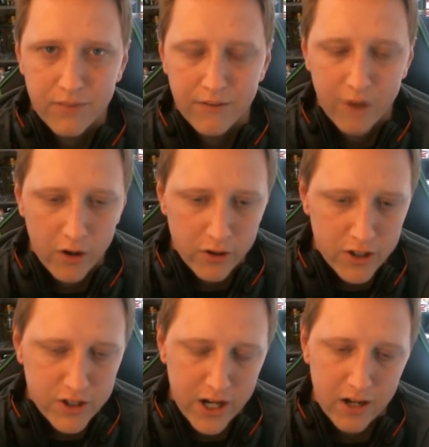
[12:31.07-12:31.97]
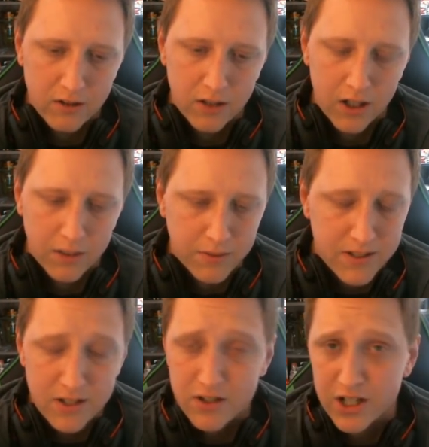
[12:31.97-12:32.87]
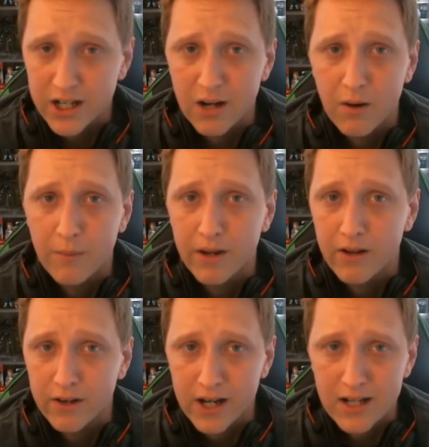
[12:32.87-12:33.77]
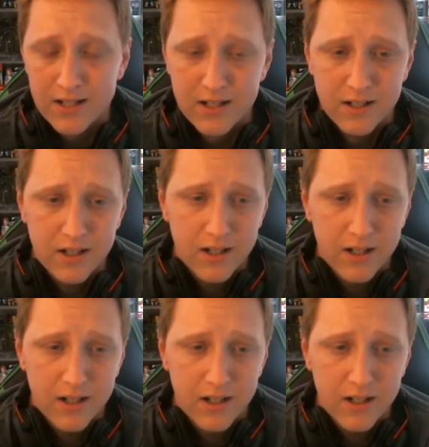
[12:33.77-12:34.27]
new to the channel, consider checking out all my other content.